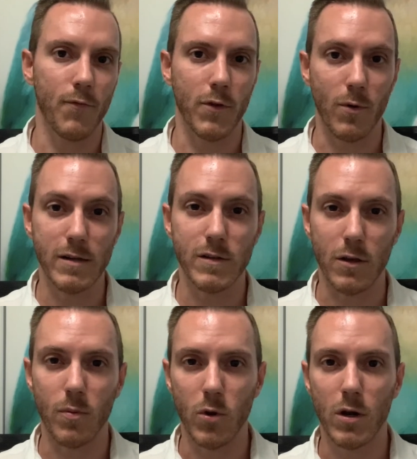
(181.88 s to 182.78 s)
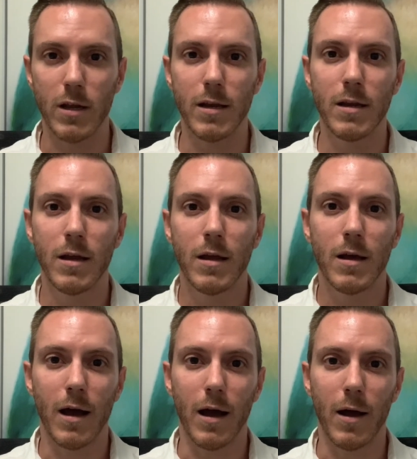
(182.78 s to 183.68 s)
for the rest of the community.
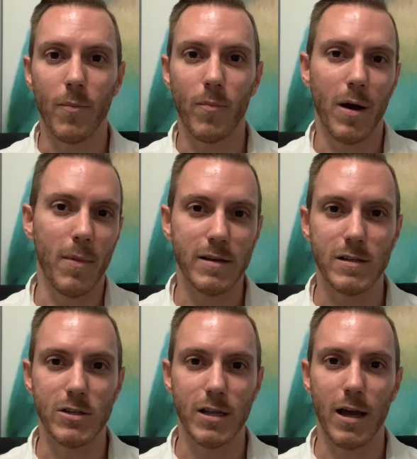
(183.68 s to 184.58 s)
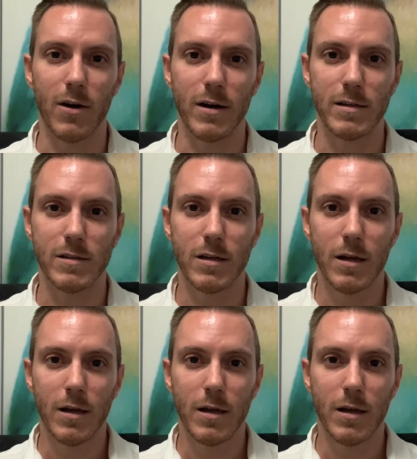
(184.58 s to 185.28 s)
My message there is